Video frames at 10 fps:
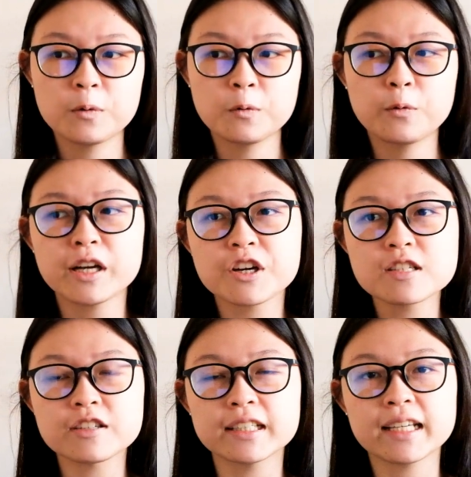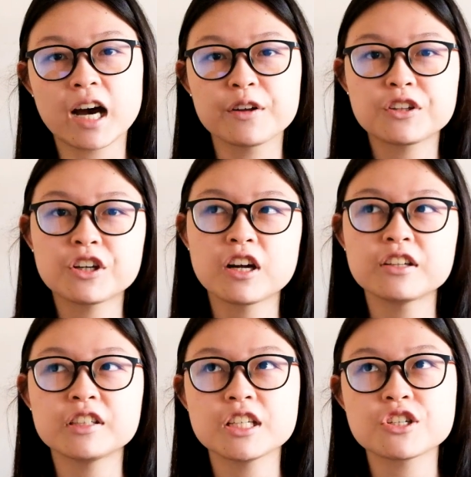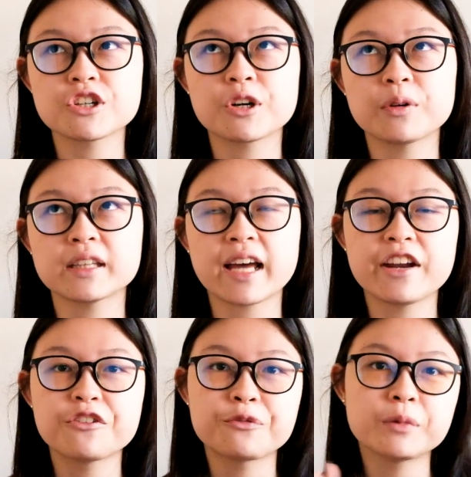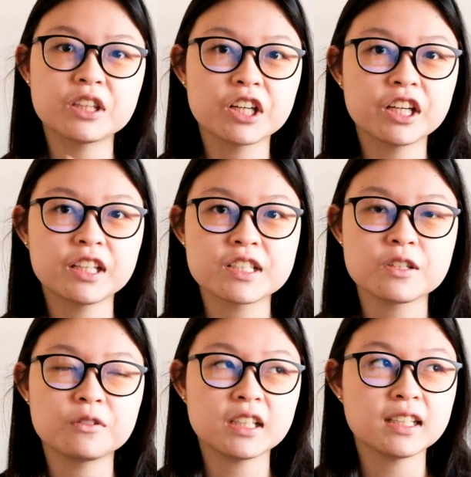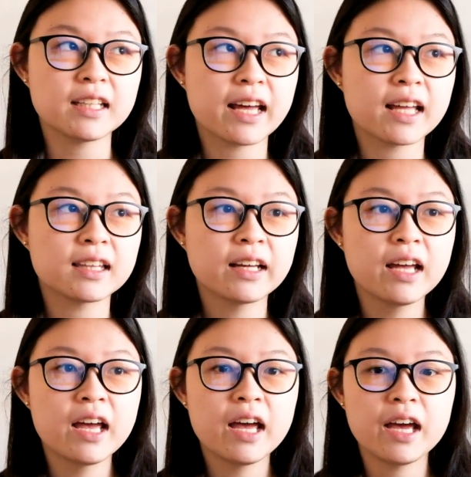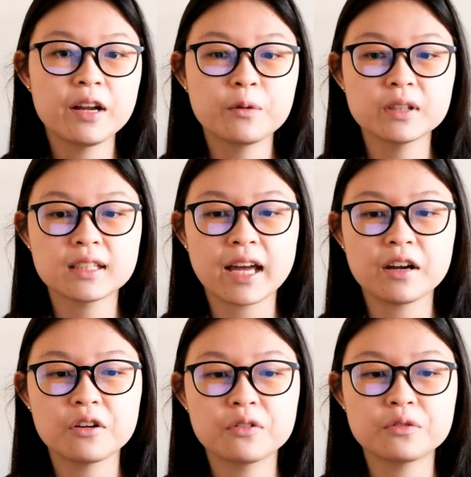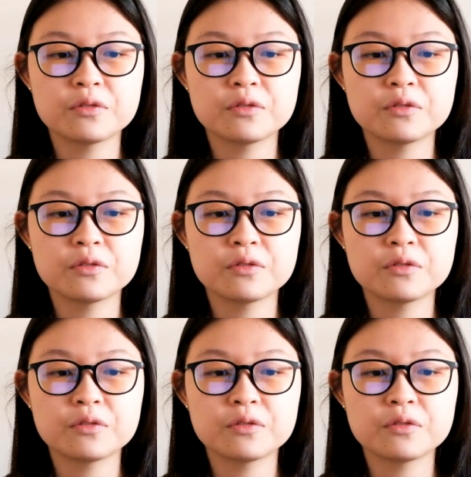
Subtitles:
when you're starting out, you're not really sure what kind of materials you need yet and what kind of